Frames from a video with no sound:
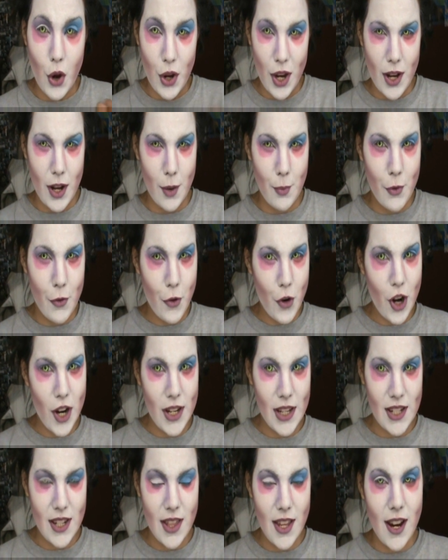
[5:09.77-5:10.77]
Okay, now before
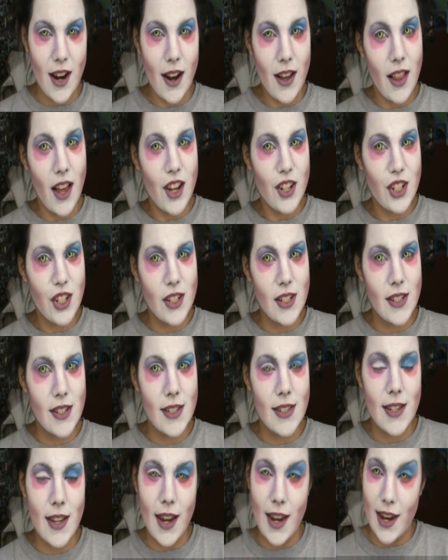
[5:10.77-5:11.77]
I get to the
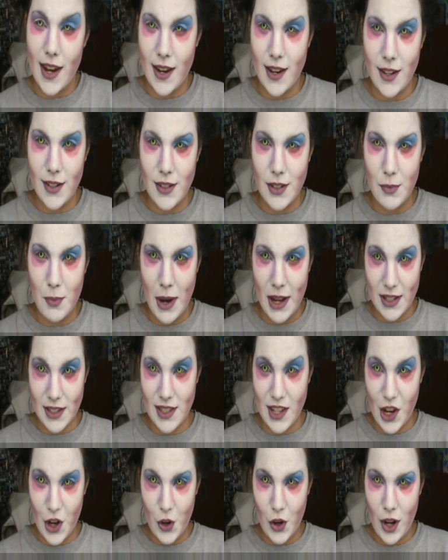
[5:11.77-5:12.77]
eyelashes and
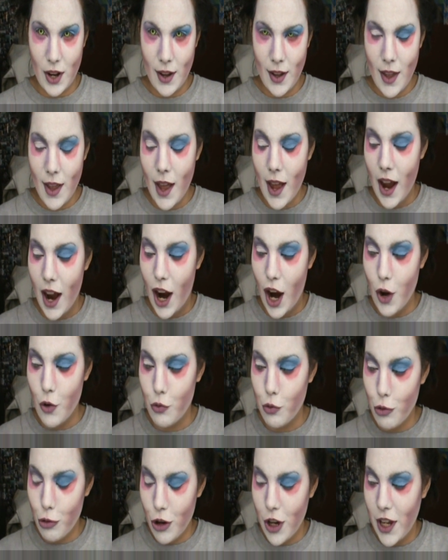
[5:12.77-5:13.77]
mascara, I
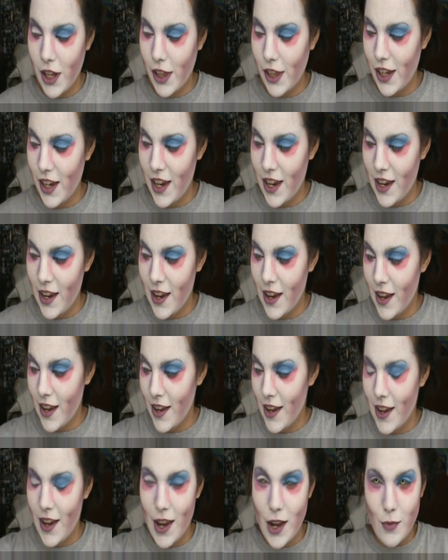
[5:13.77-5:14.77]
really
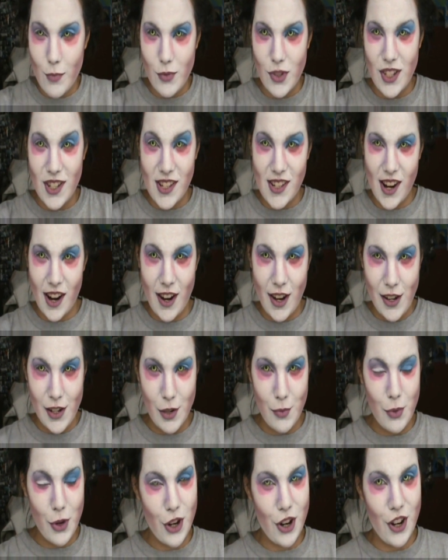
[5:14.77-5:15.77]
am
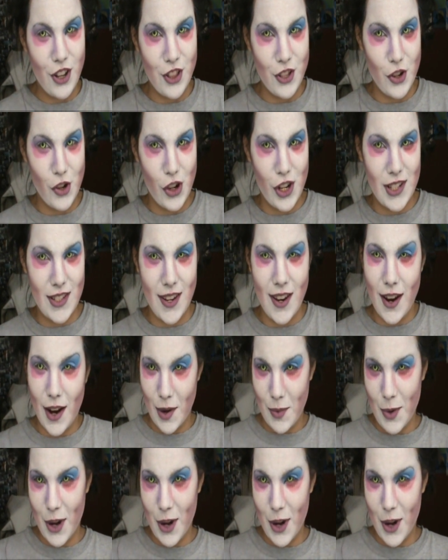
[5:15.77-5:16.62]
dying to put on the crazy